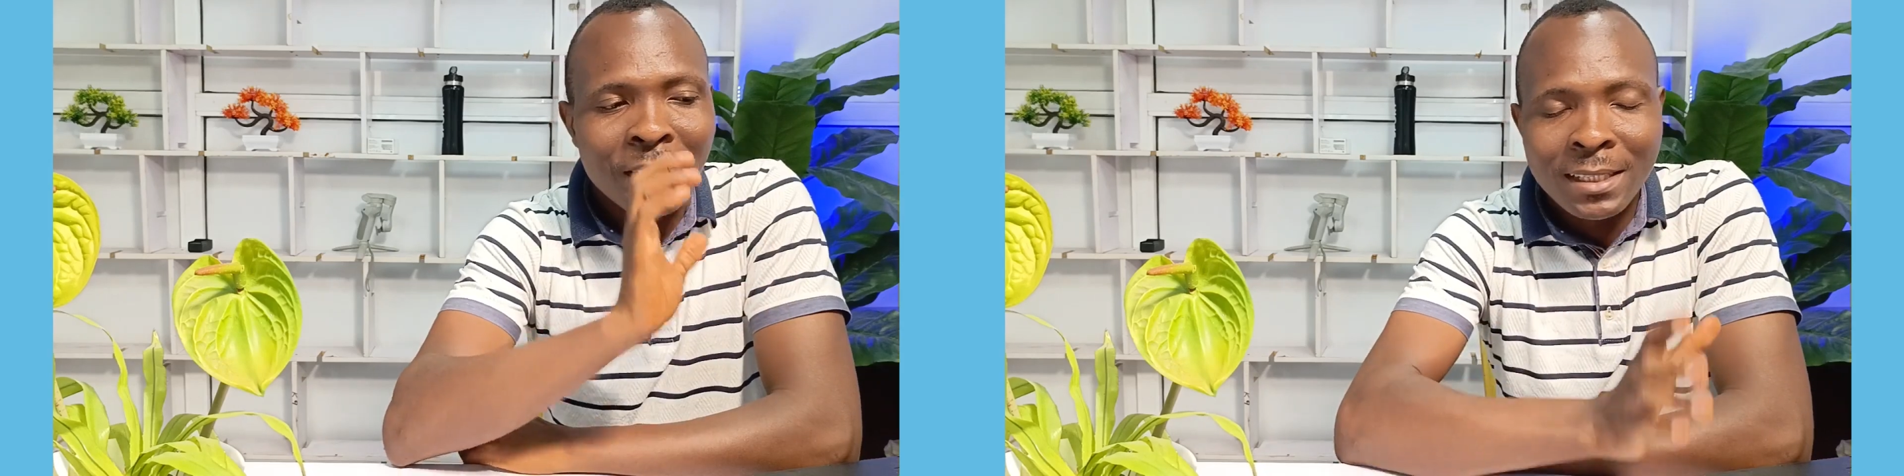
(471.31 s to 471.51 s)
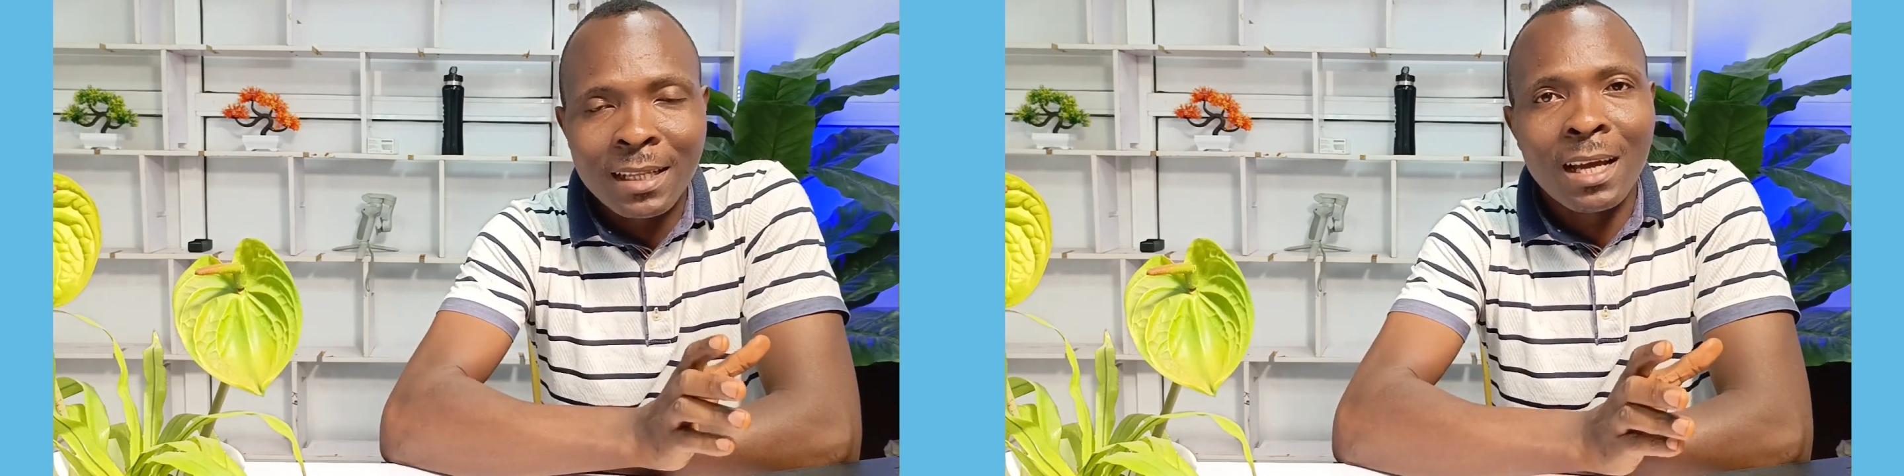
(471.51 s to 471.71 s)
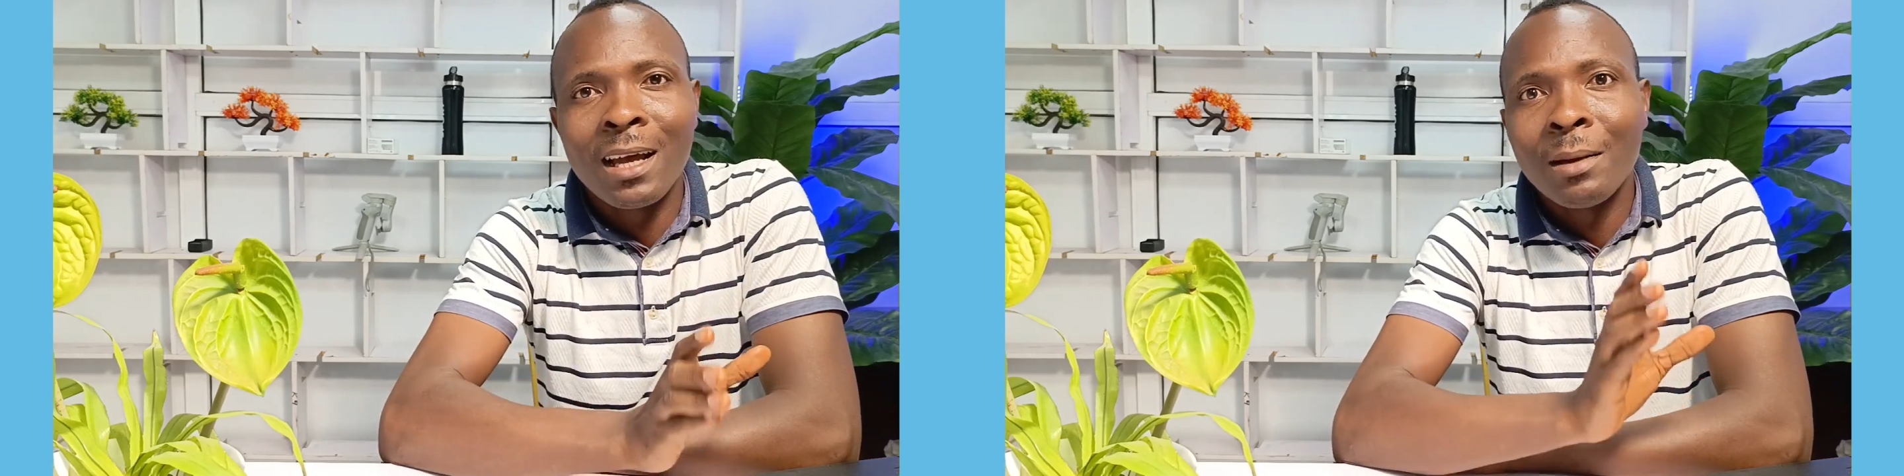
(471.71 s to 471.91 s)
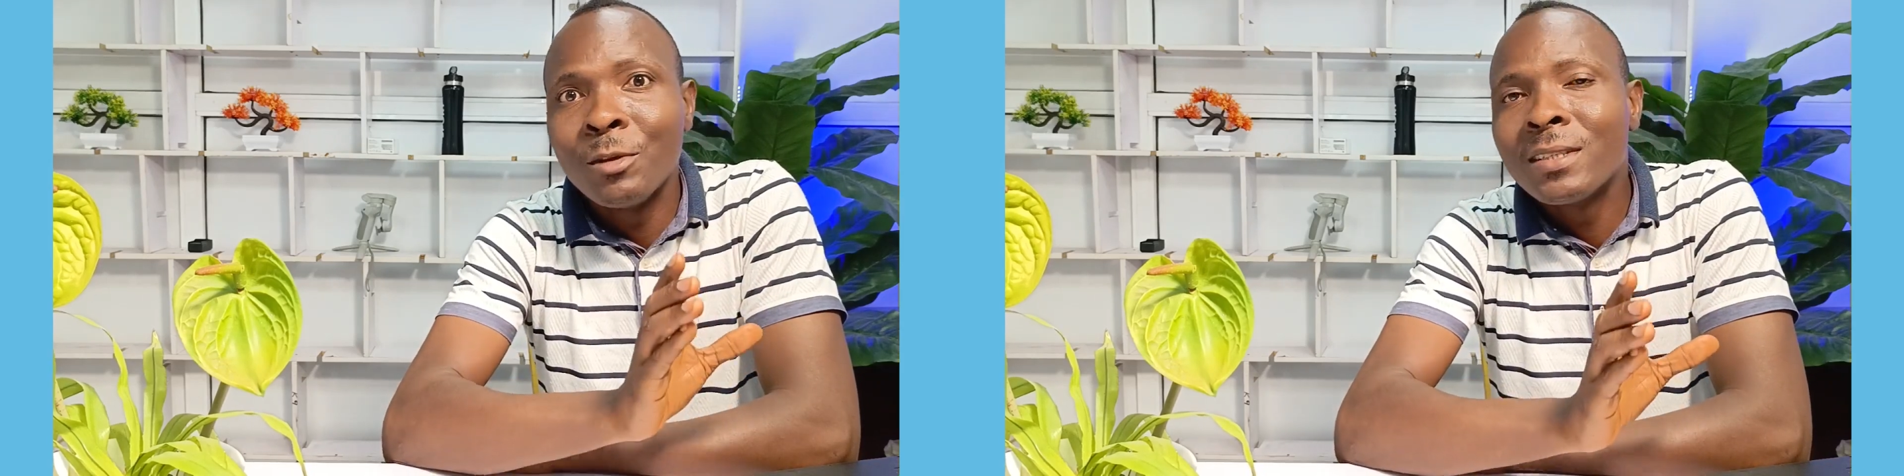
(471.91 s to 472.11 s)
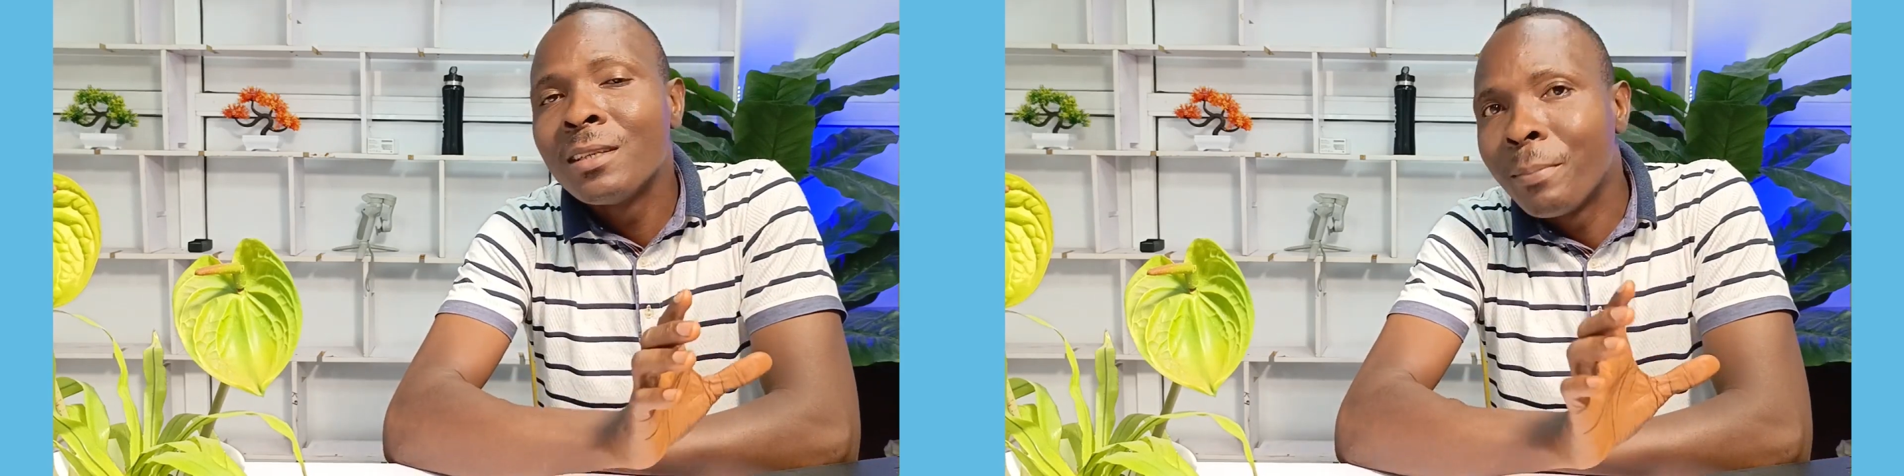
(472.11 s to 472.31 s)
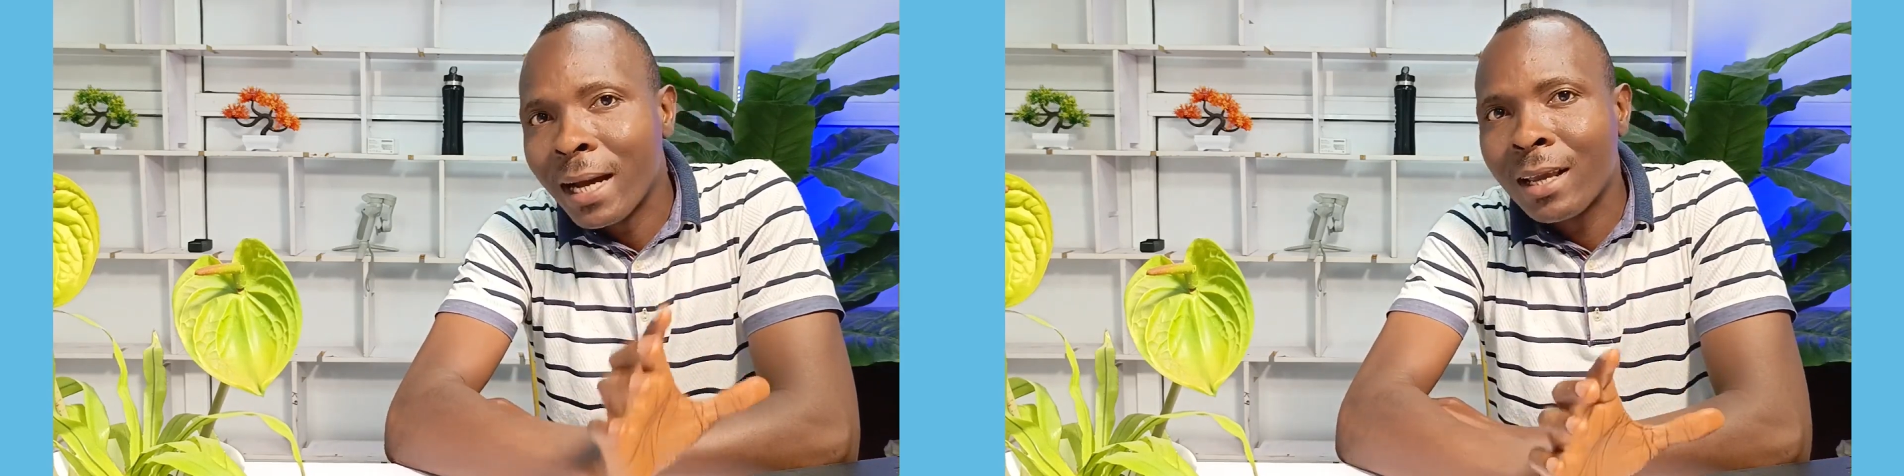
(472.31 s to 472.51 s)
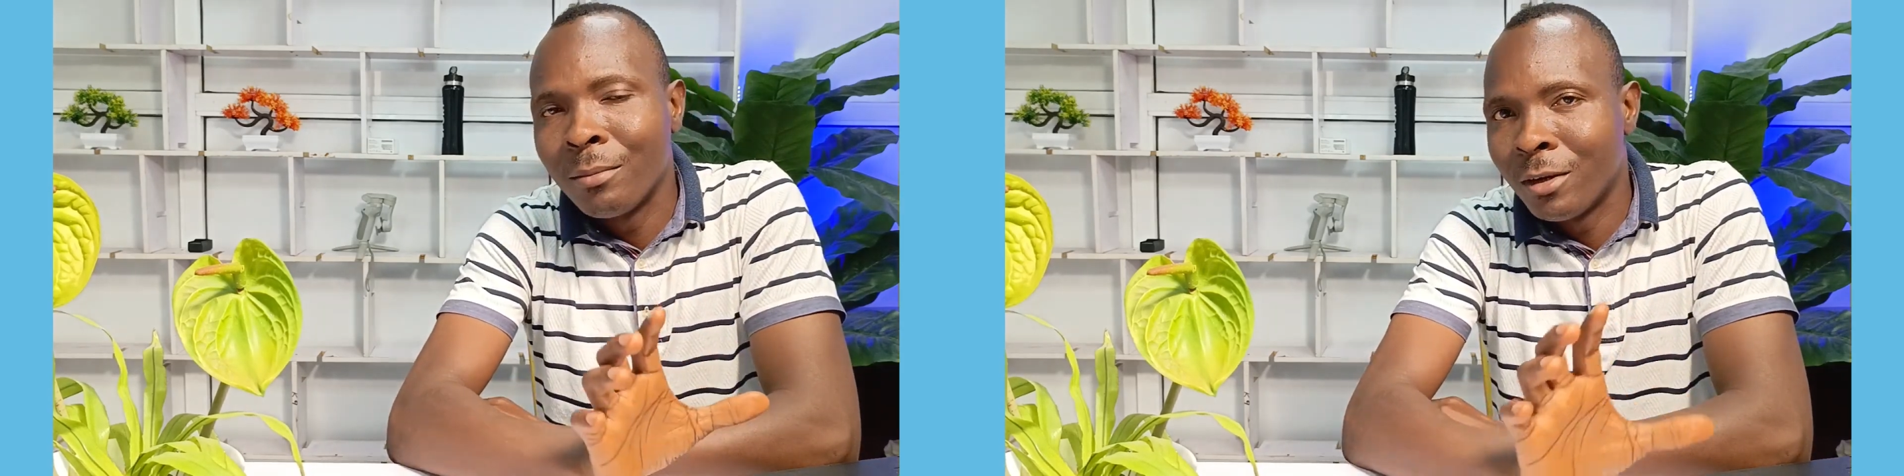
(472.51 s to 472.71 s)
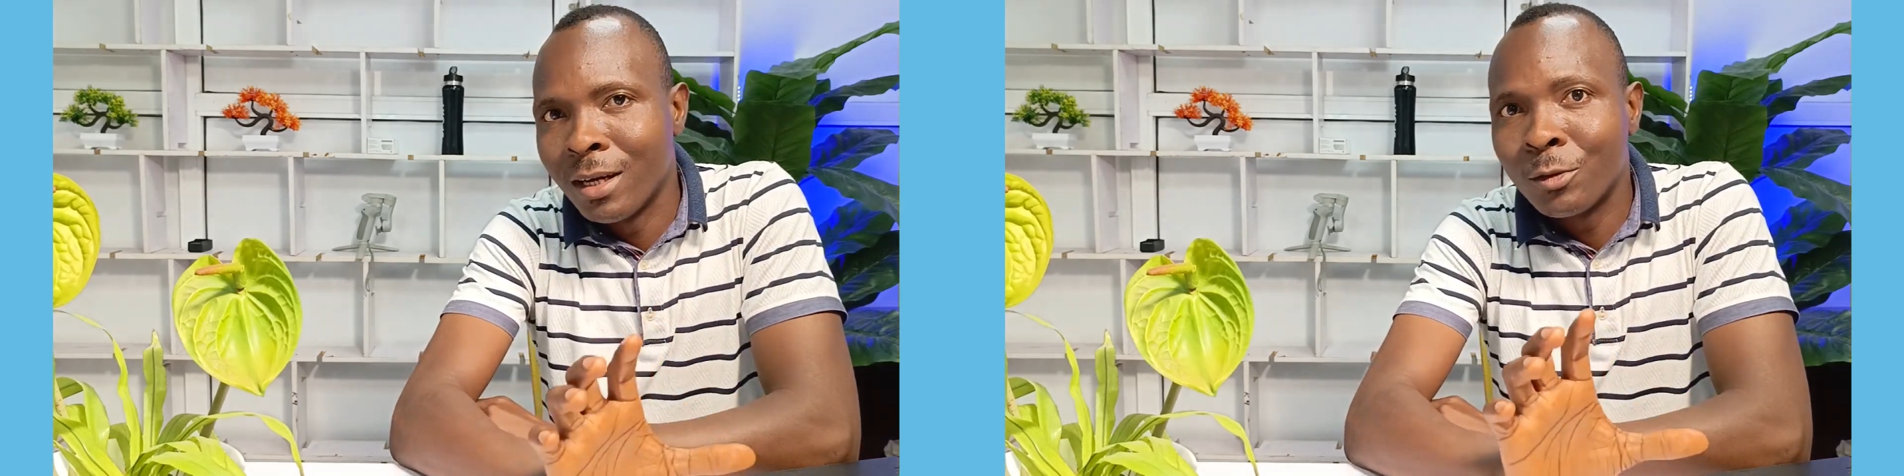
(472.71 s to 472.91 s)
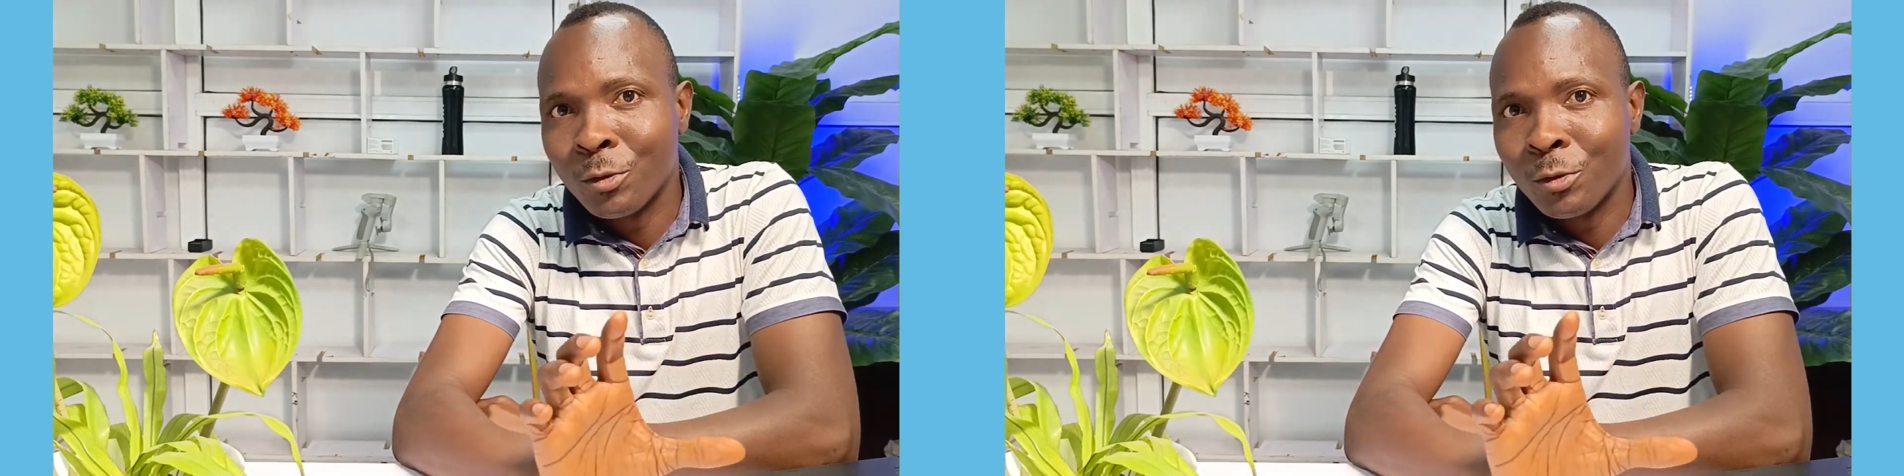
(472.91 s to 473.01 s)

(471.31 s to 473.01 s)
right now I'm using the back camera